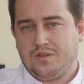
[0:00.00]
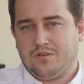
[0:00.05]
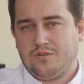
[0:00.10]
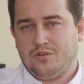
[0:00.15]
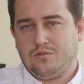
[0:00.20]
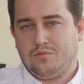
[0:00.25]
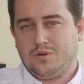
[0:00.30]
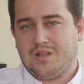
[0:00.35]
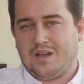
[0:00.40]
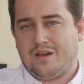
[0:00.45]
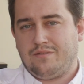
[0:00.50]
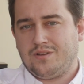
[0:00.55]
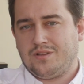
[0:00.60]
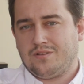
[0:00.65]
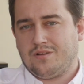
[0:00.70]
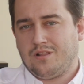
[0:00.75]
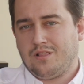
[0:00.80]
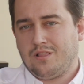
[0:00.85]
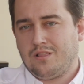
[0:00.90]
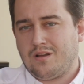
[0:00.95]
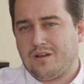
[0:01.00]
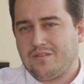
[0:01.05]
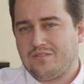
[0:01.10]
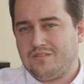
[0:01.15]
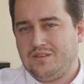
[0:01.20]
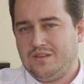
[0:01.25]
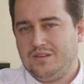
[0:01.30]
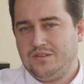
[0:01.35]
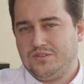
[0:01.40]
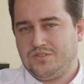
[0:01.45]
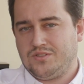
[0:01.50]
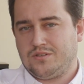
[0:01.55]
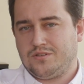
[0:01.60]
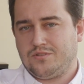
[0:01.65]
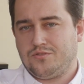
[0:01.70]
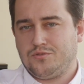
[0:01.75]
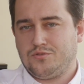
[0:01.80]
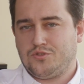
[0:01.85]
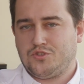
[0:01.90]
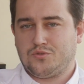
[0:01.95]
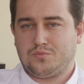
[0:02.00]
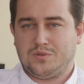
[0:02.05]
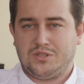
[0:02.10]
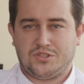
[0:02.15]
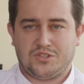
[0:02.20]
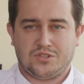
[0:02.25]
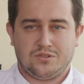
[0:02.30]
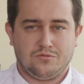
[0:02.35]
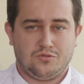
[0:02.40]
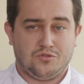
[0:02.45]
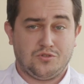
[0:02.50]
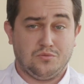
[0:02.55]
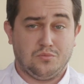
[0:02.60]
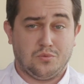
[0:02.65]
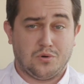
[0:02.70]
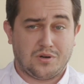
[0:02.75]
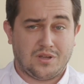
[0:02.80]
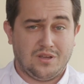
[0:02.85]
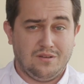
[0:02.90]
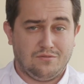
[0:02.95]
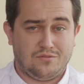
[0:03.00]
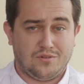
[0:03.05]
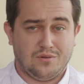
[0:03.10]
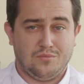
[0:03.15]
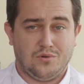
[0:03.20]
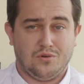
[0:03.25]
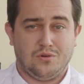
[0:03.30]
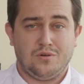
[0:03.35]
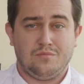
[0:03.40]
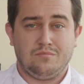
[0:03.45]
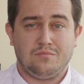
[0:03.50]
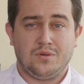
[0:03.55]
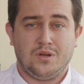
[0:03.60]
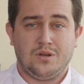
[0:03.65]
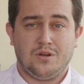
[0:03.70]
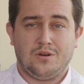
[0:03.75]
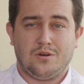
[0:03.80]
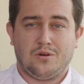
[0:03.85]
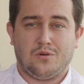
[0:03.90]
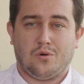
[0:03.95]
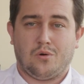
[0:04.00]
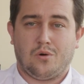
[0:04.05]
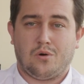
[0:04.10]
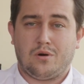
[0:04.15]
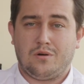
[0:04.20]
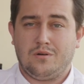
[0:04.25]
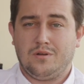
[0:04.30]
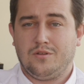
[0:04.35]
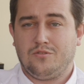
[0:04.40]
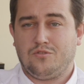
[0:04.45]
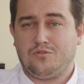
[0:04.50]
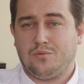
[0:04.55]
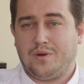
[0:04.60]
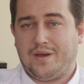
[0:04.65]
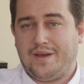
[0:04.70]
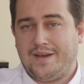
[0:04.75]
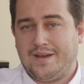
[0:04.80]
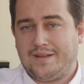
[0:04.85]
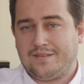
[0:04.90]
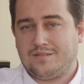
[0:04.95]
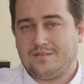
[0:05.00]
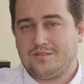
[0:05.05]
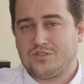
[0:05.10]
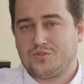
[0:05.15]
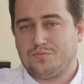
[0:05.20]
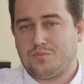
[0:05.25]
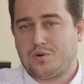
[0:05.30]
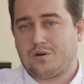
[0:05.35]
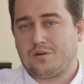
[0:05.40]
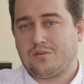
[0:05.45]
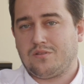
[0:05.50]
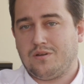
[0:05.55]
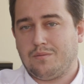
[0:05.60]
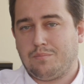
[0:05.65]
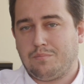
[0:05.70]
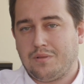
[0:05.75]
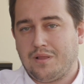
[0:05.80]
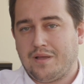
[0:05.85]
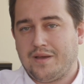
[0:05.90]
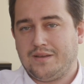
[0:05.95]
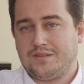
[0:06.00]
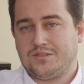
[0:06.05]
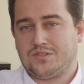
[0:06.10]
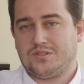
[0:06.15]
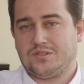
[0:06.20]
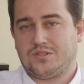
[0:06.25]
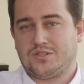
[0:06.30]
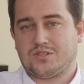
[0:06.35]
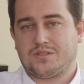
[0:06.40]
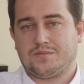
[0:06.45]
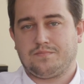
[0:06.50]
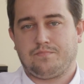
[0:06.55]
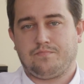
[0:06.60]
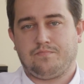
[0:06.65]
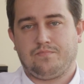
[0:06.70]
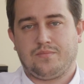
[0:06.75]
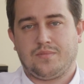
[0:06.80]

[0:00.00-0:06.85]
you will have it a lot easier to switch to working from home or to add smart appliances.